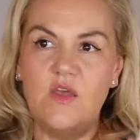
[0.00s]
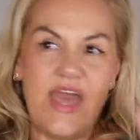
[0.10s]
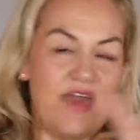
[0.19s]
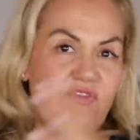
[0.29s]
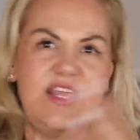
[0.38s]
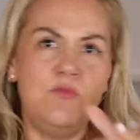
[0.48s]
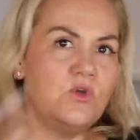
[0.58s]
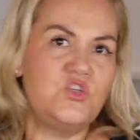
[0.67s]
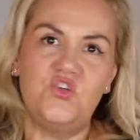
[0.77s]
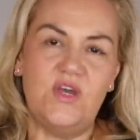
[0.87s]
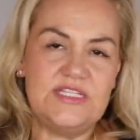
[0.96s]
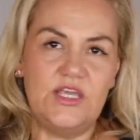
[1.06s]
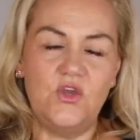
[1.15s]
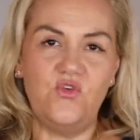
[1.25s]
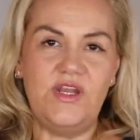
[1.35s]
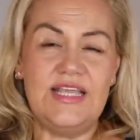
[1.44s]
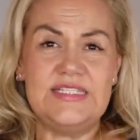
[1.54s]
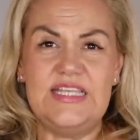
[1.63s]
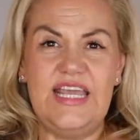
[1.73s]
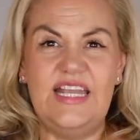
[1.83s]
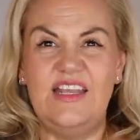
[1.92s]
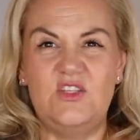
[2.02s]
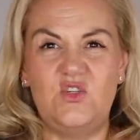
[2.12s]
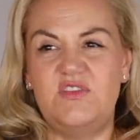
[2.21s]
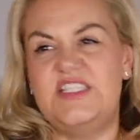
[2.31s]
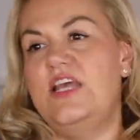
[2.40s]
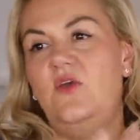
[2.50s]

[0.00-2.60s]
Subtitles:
moisturizing ingredients in and sort of say,